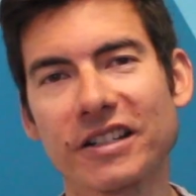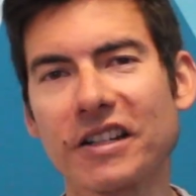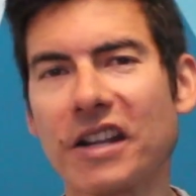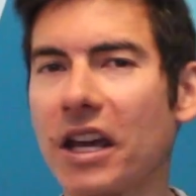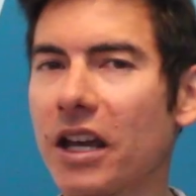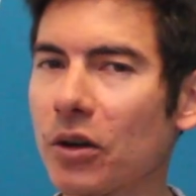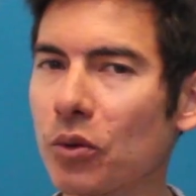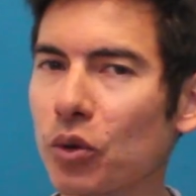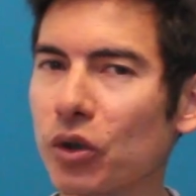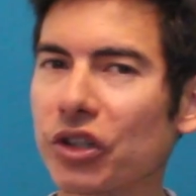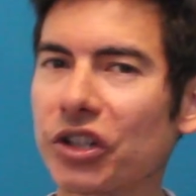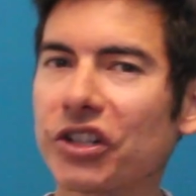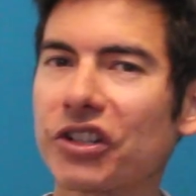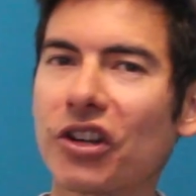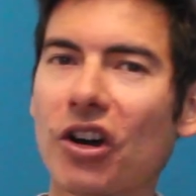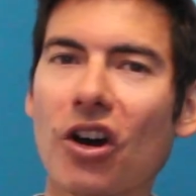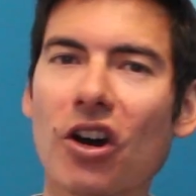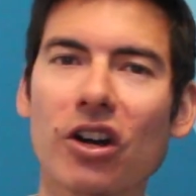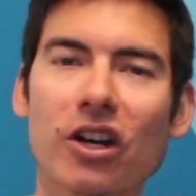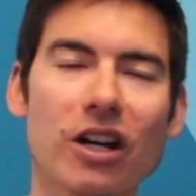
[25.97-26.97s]
Today we're going to
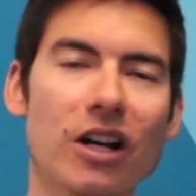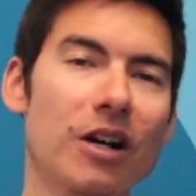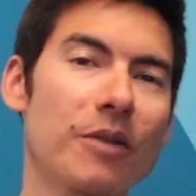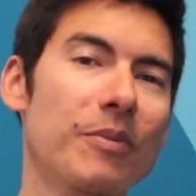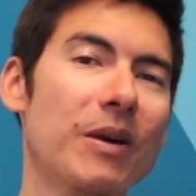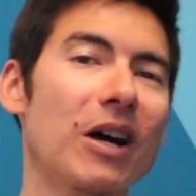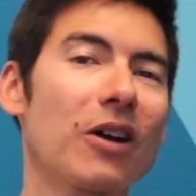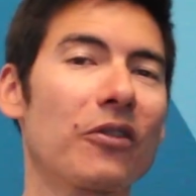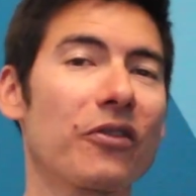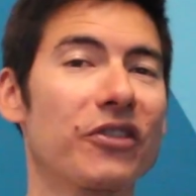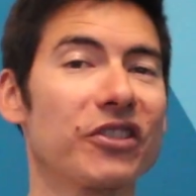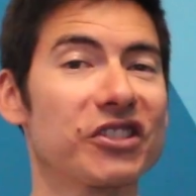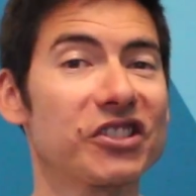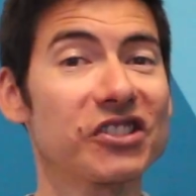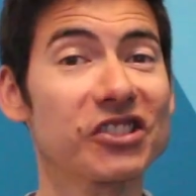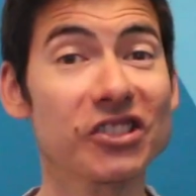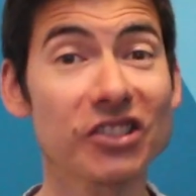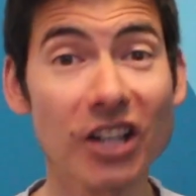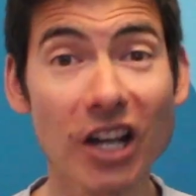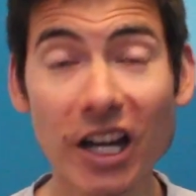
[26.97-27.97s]
talk about the
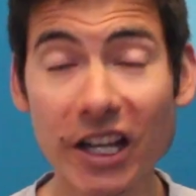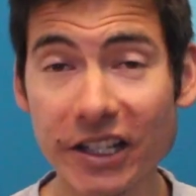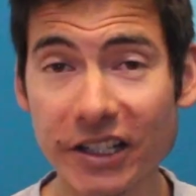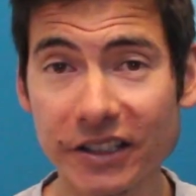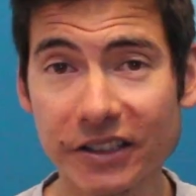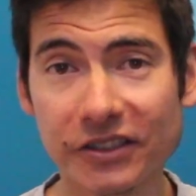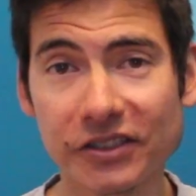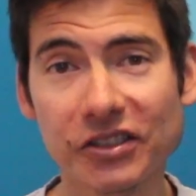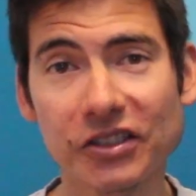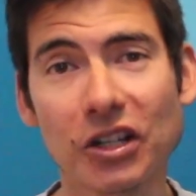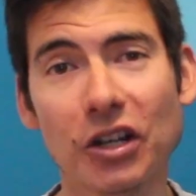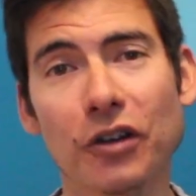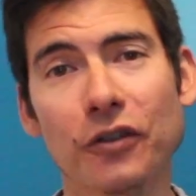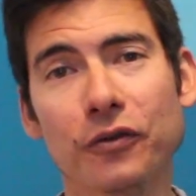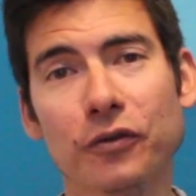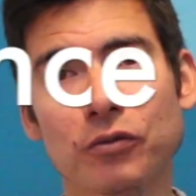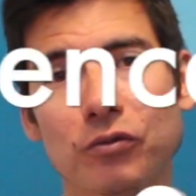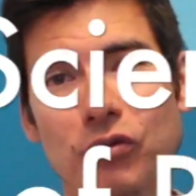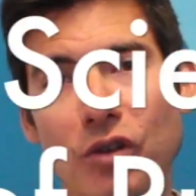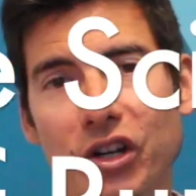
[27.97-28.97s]
science
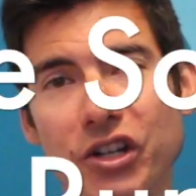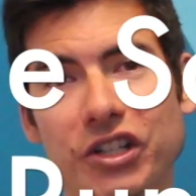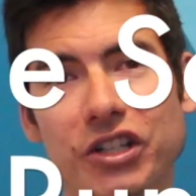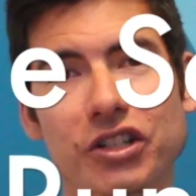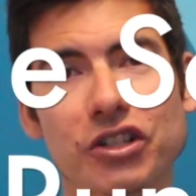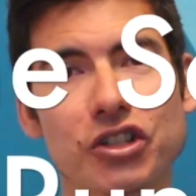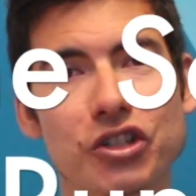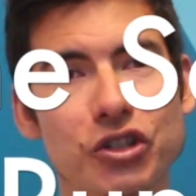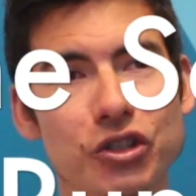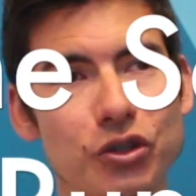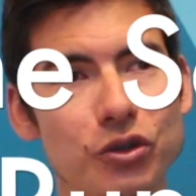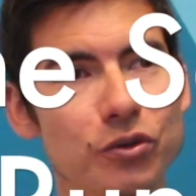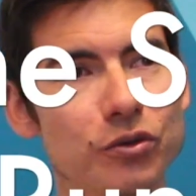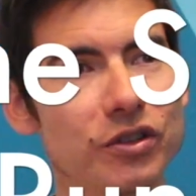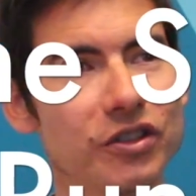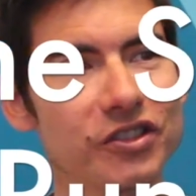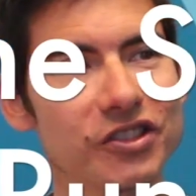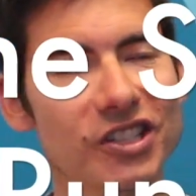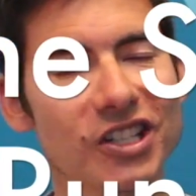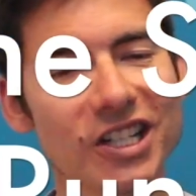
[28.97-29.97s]
of running shoe
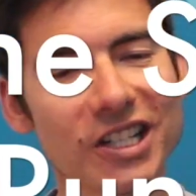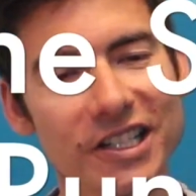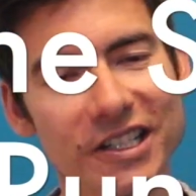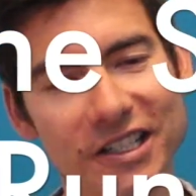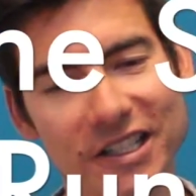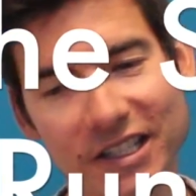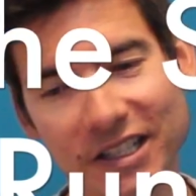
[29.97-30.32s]
design.